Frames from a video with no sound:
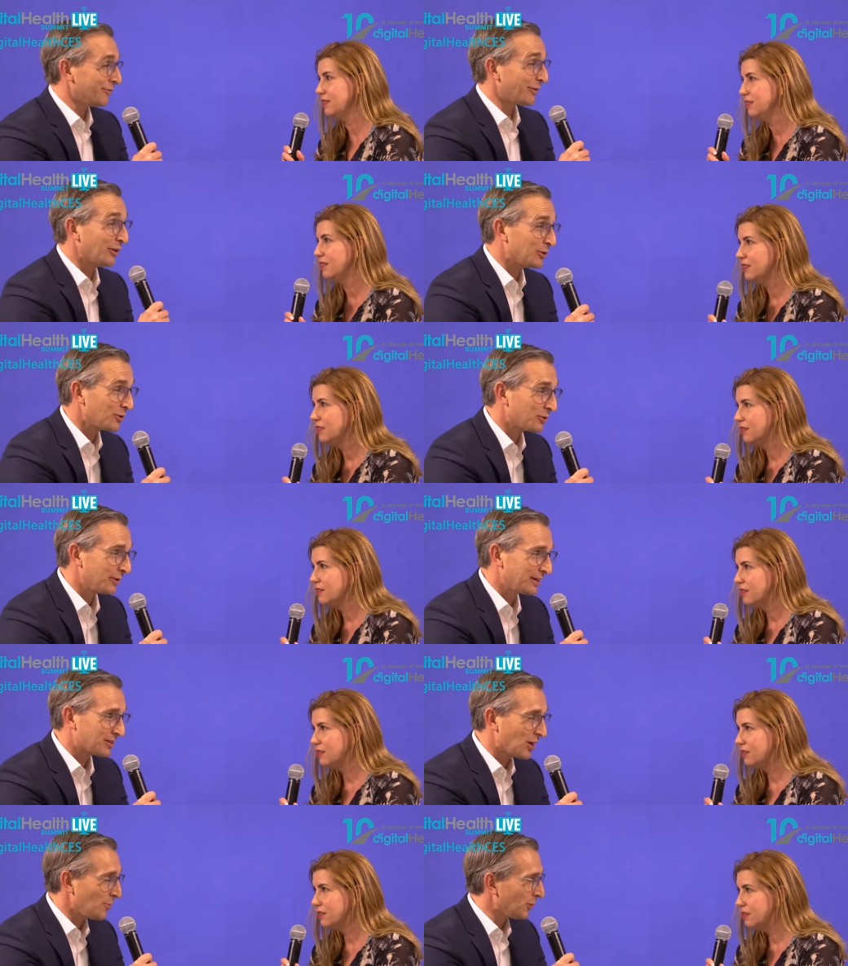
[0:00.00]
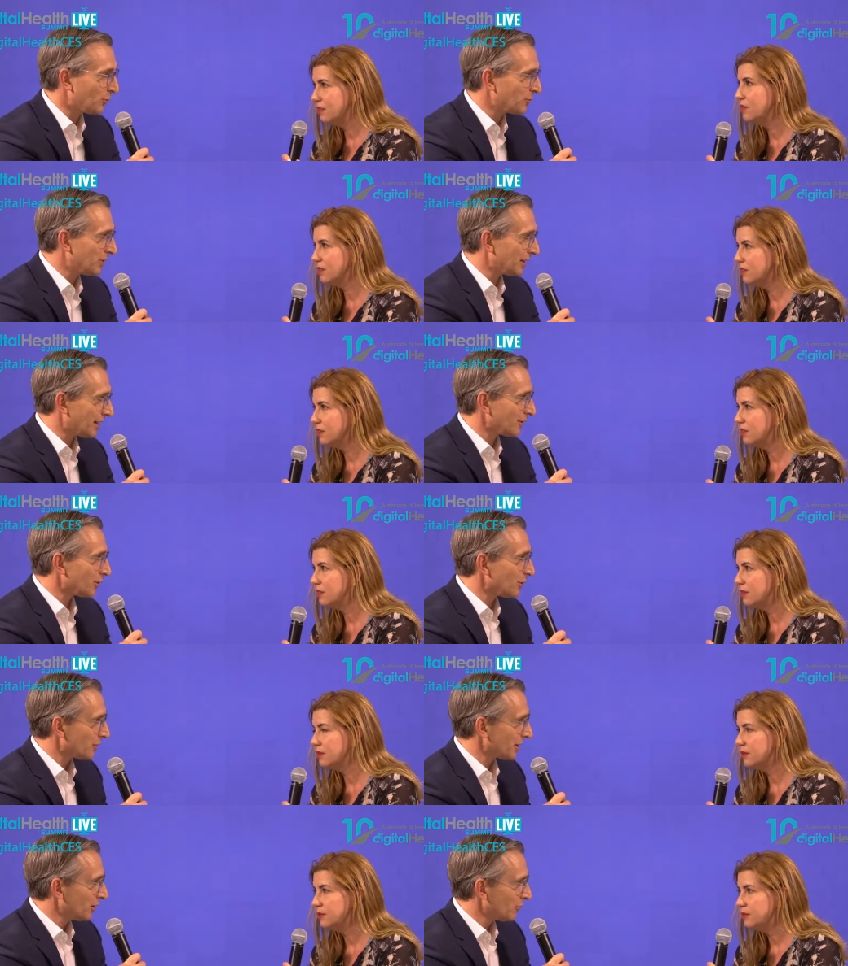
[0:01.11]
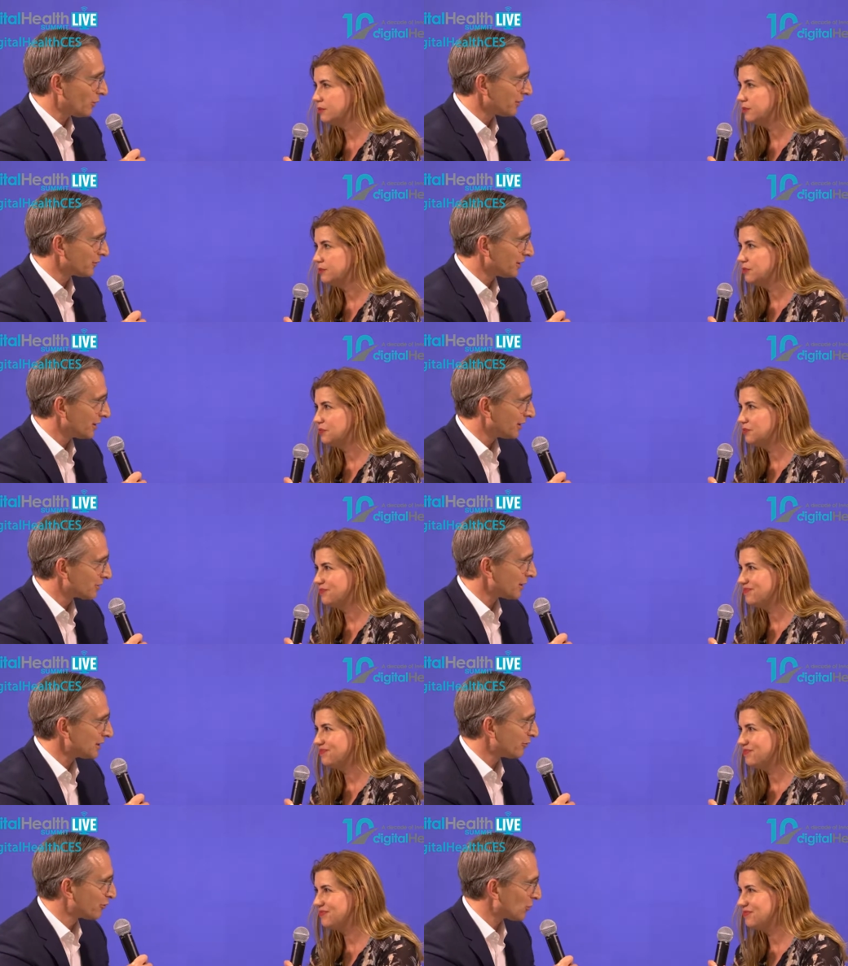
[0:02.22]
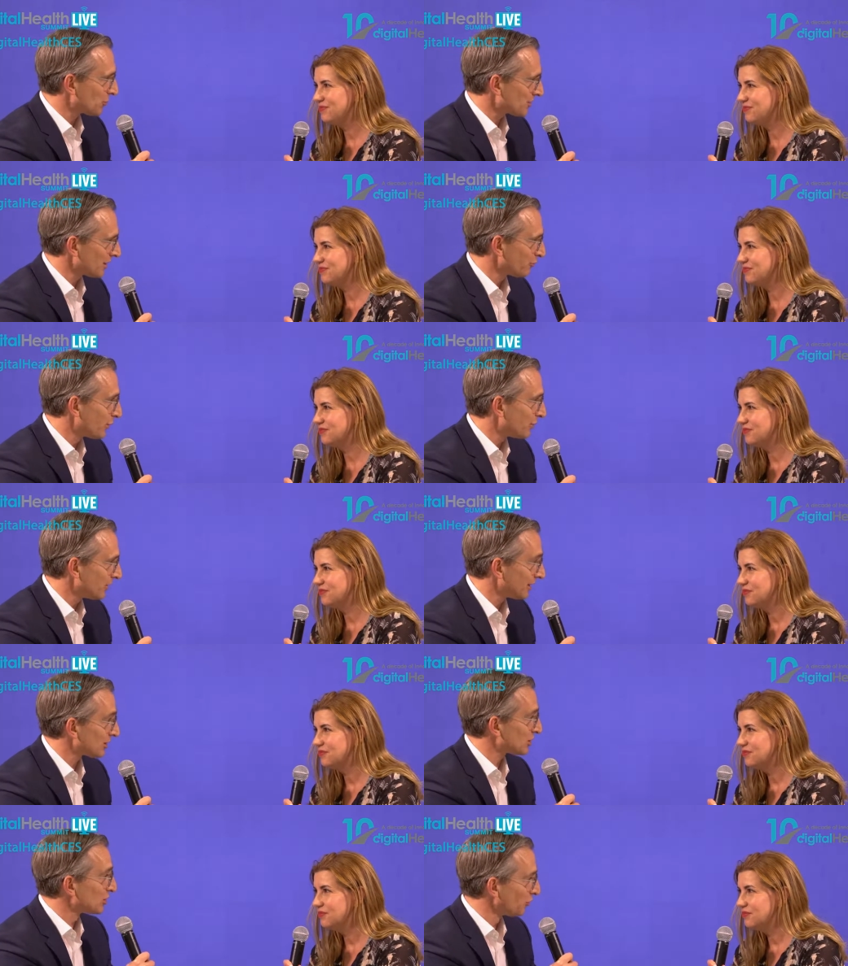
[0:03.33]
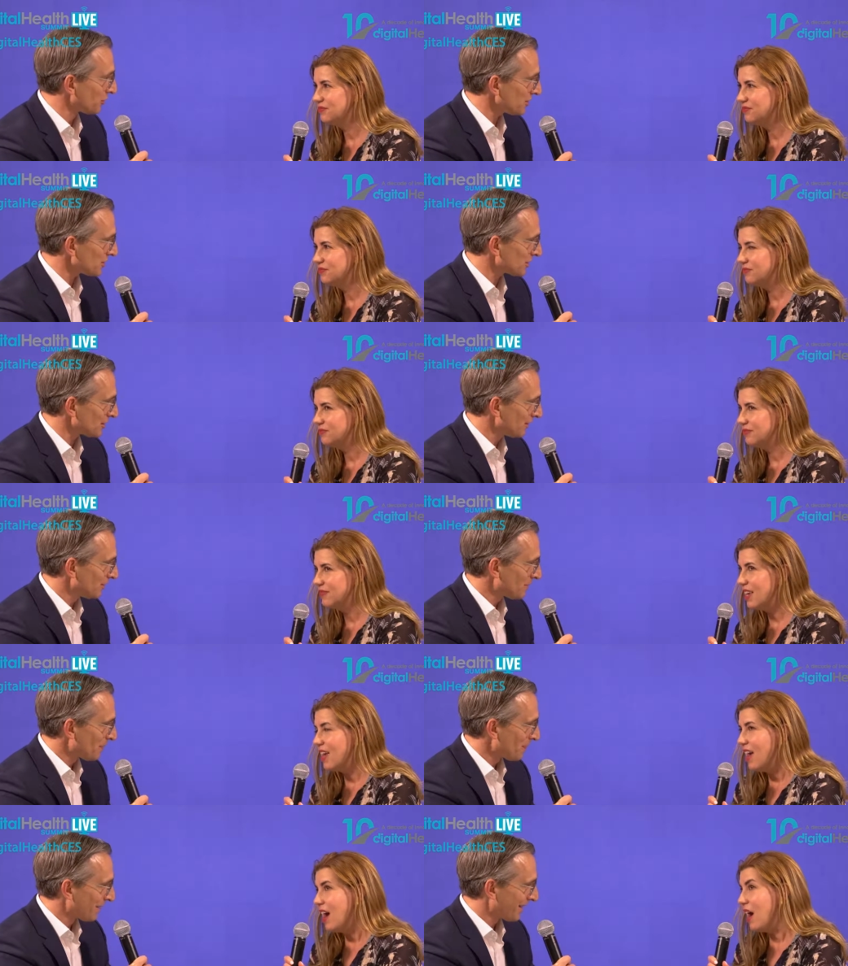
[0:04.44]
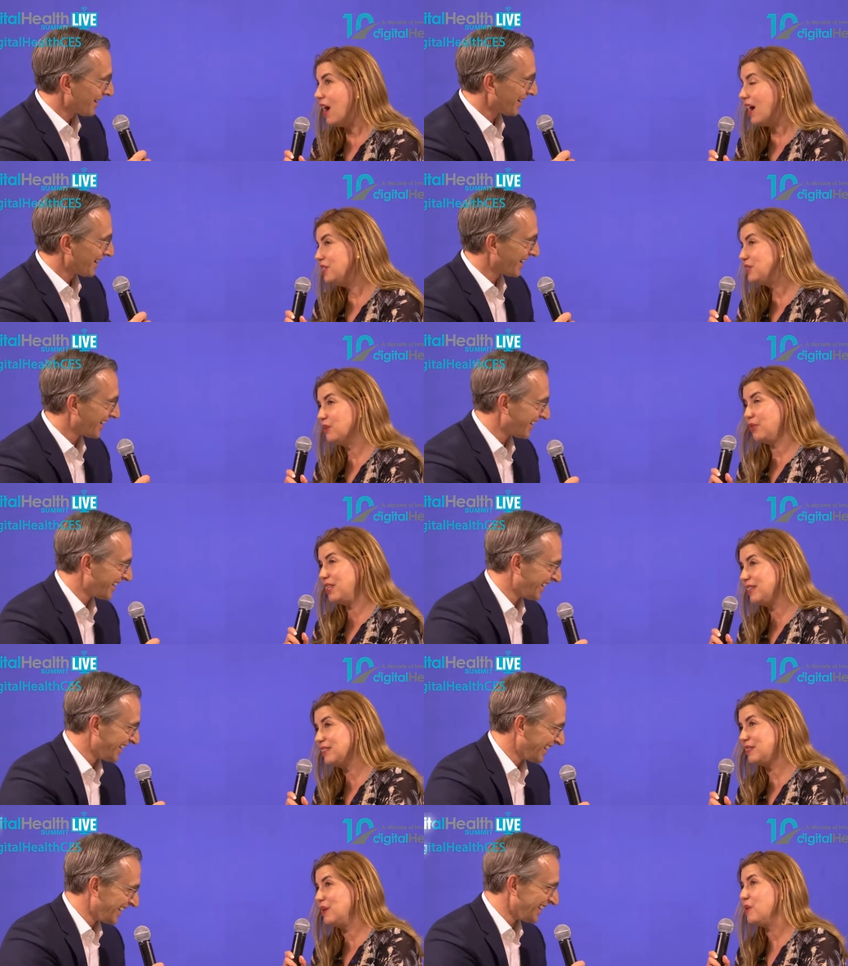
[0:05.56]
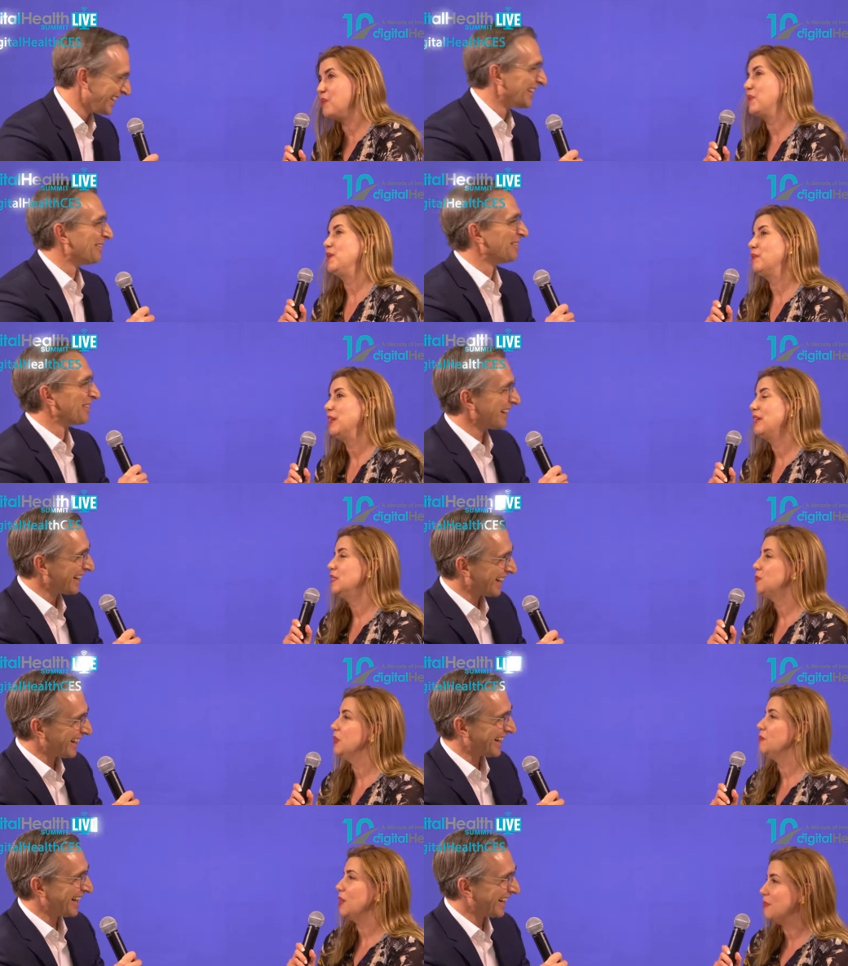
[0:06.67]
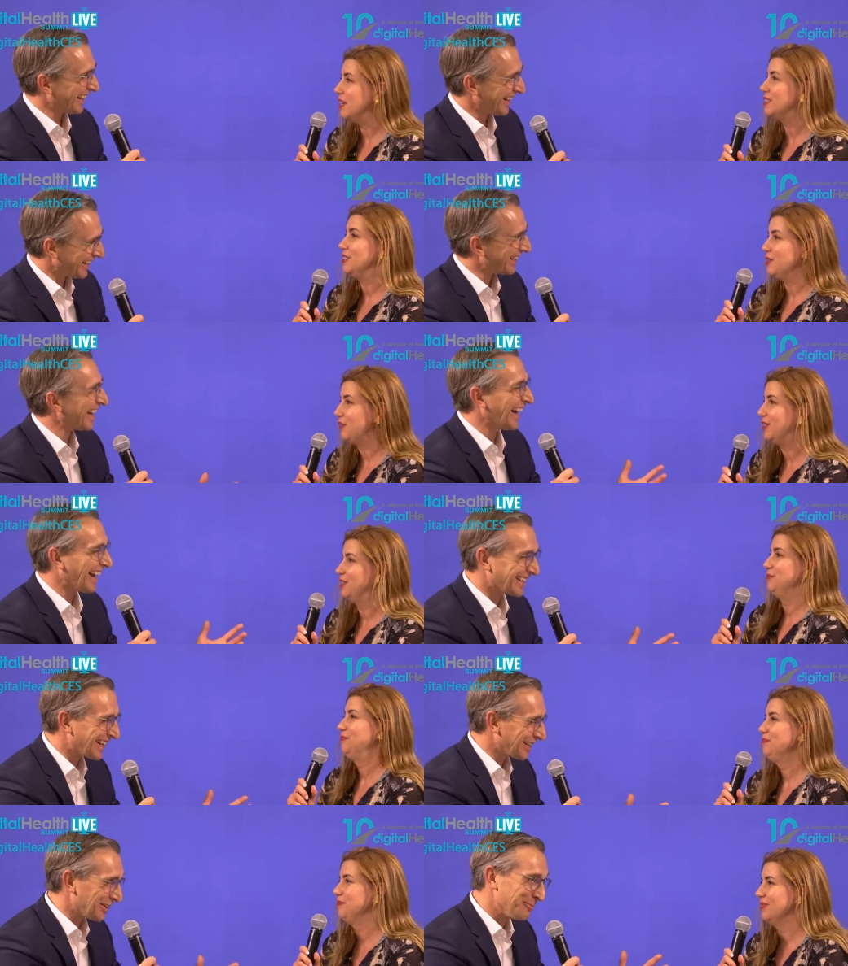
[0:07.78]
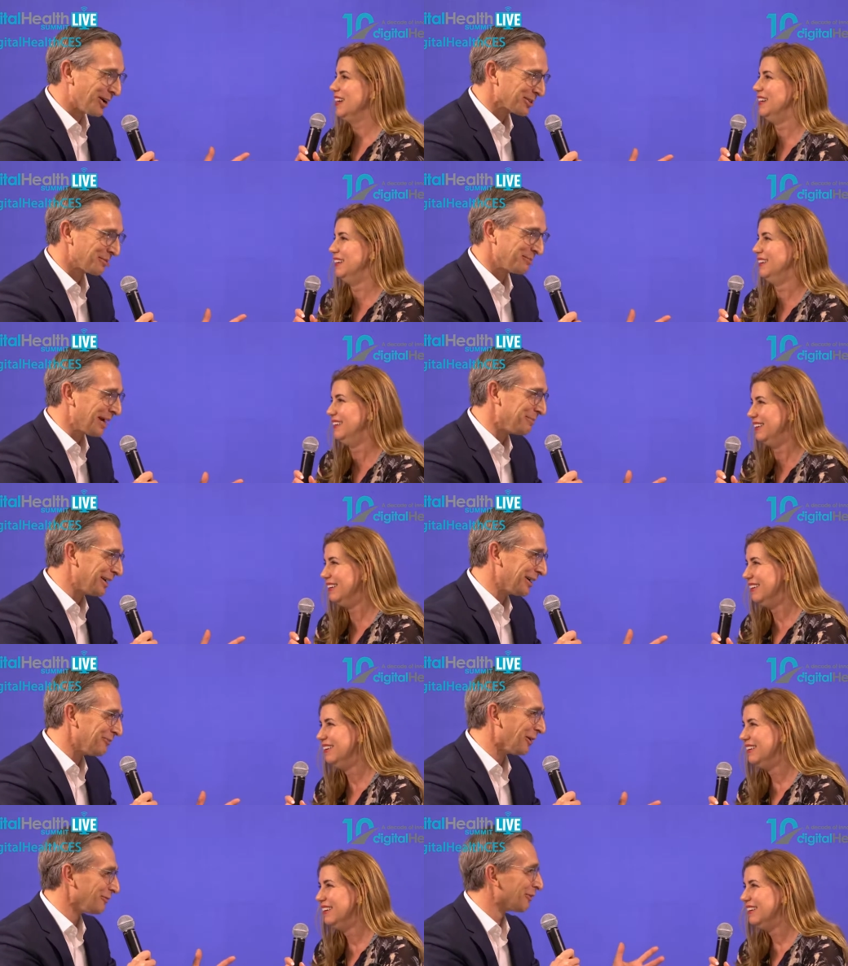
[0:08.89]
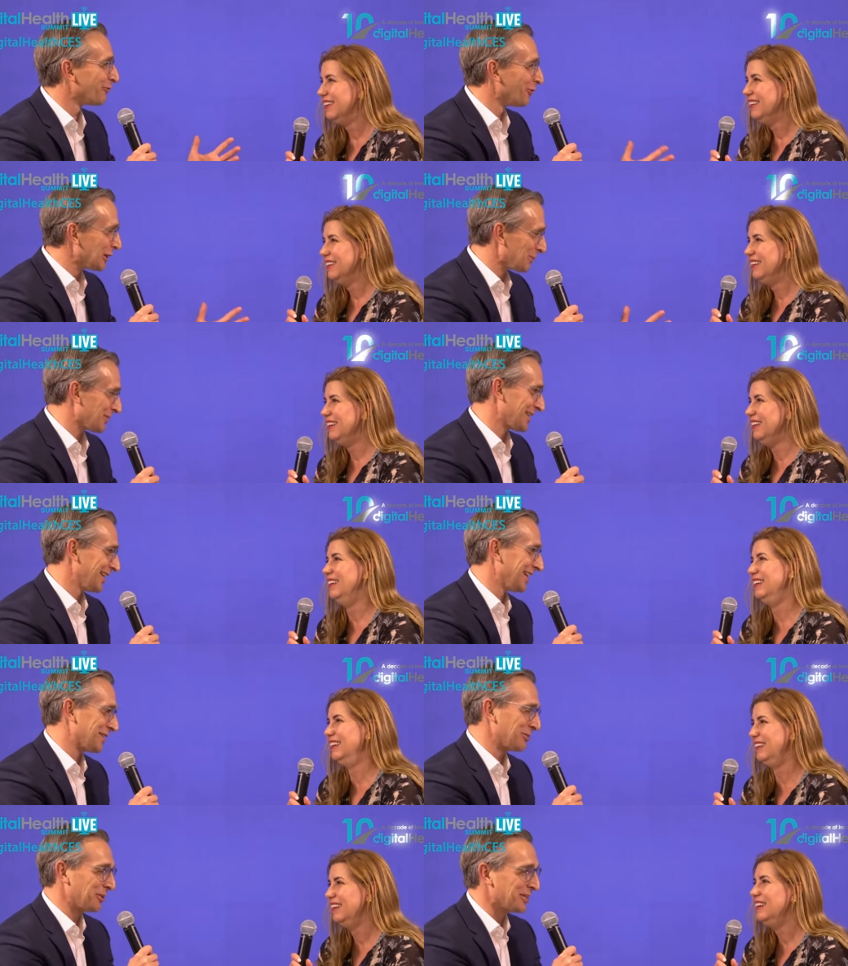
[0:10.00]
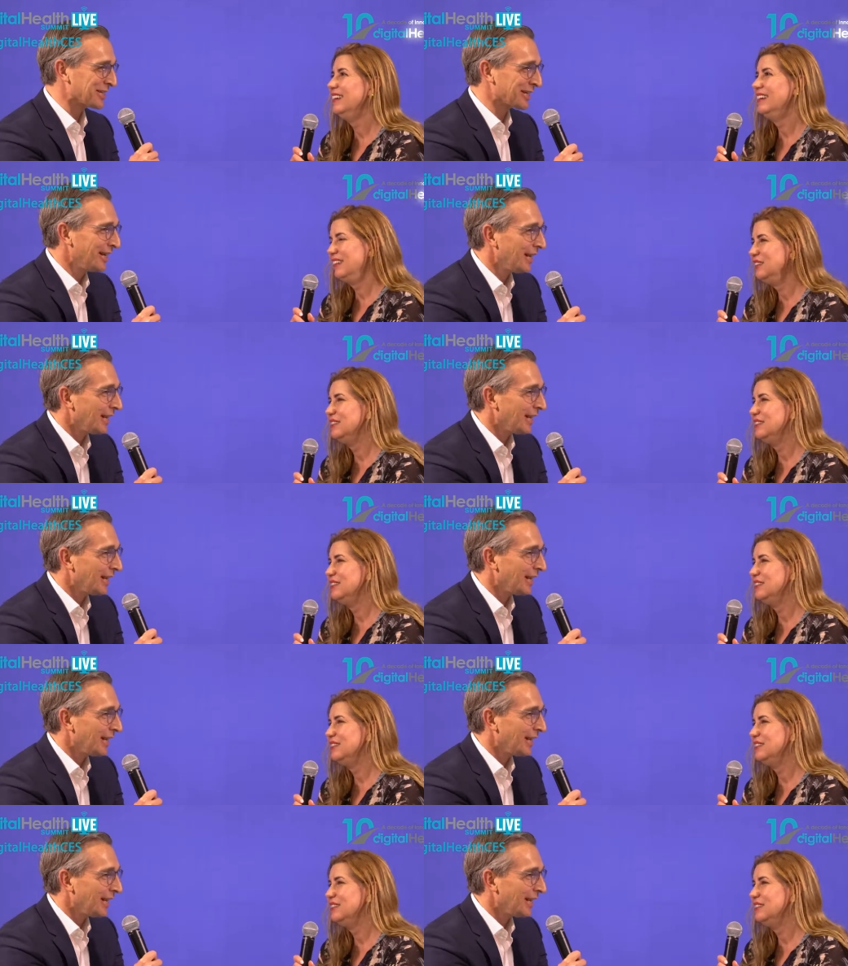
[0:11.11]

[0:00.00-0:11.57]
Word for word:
Speaker 1: A very concrete example would be, I don't know whether you're one of the twenty-four percent of women that snores.
Speaker 2: I don't think so, but my husband may beg to differ.
Speaker 1: Exactly. Your husband may be one of the forty percent that snores.